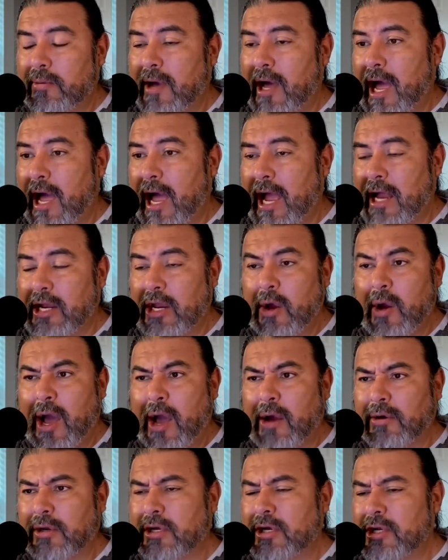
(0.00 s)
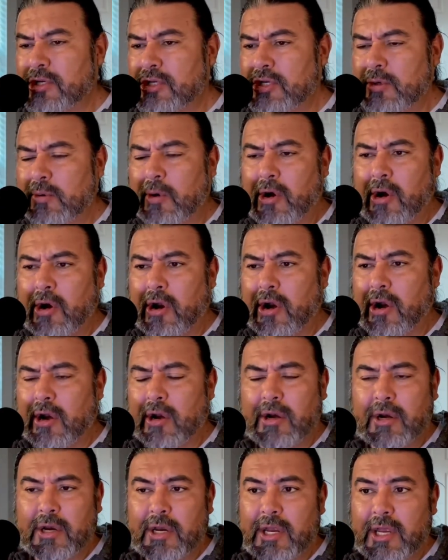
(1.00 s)
I know how good you
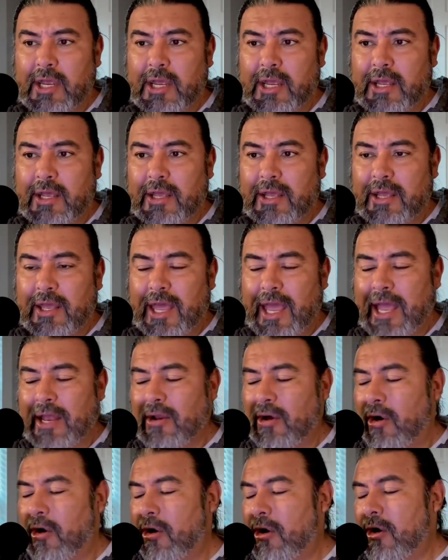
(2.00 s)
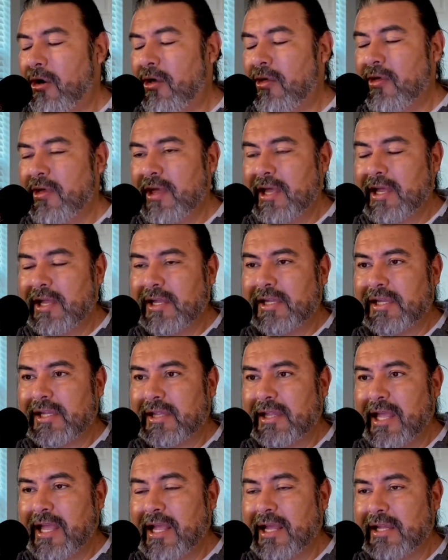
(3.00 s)
are." And all these
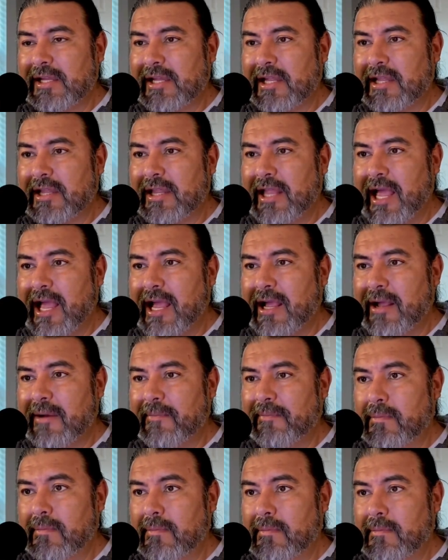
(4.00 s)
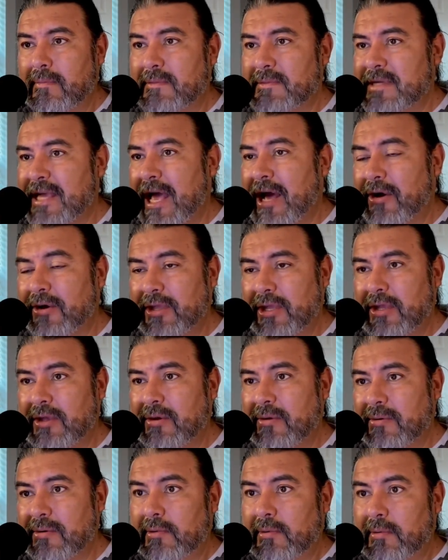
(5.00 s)
things that they tell
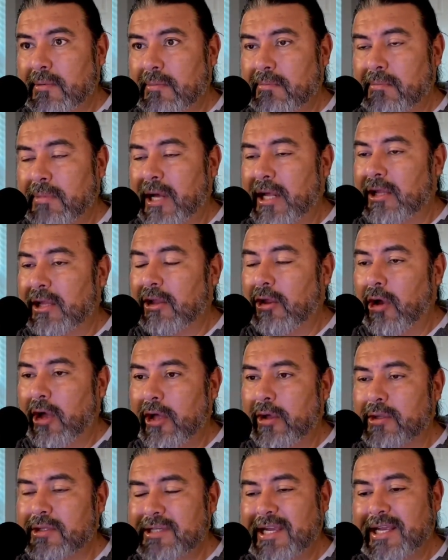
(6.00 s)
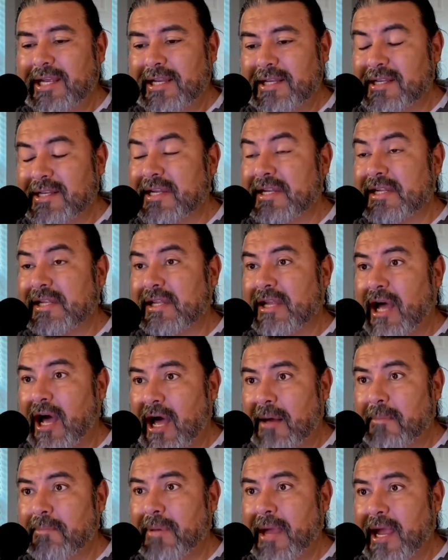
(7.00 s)
you. But loyalty does
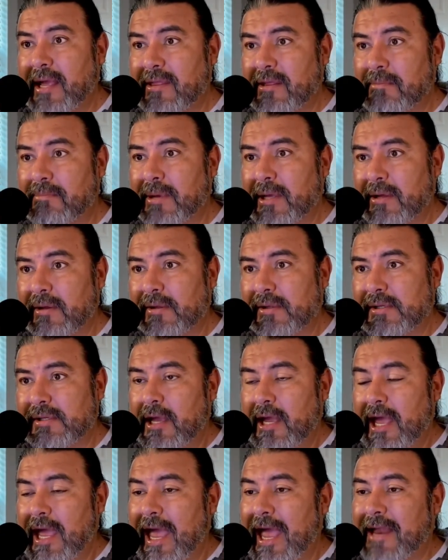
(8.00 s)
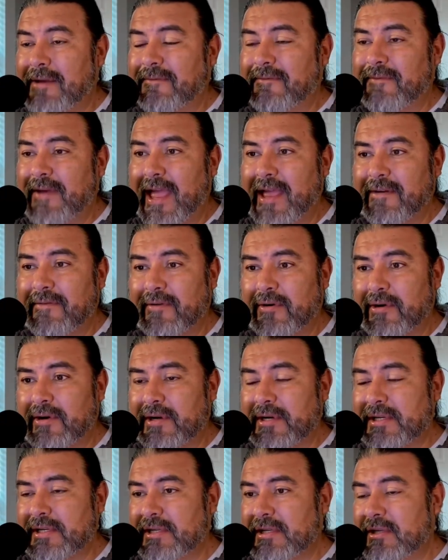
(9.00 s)
not pay the bills, and
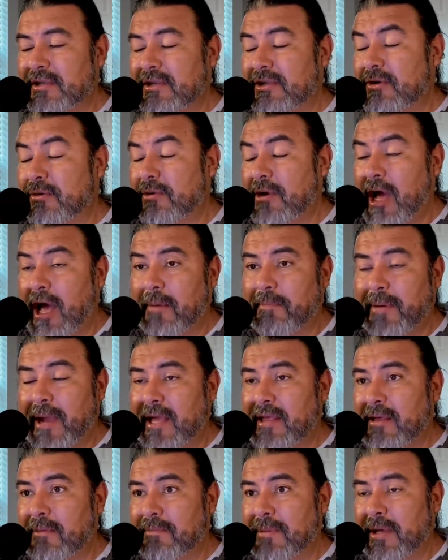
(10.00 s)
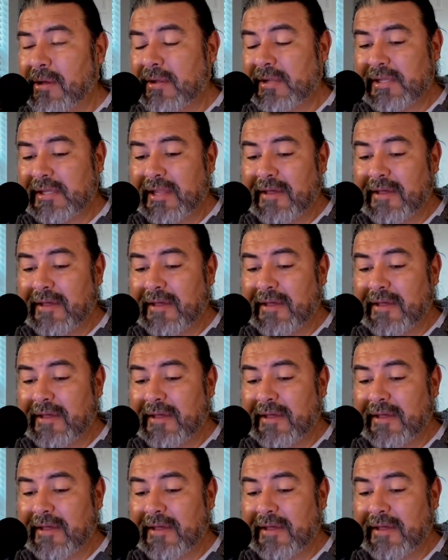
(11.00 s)
favors do not pay the bills.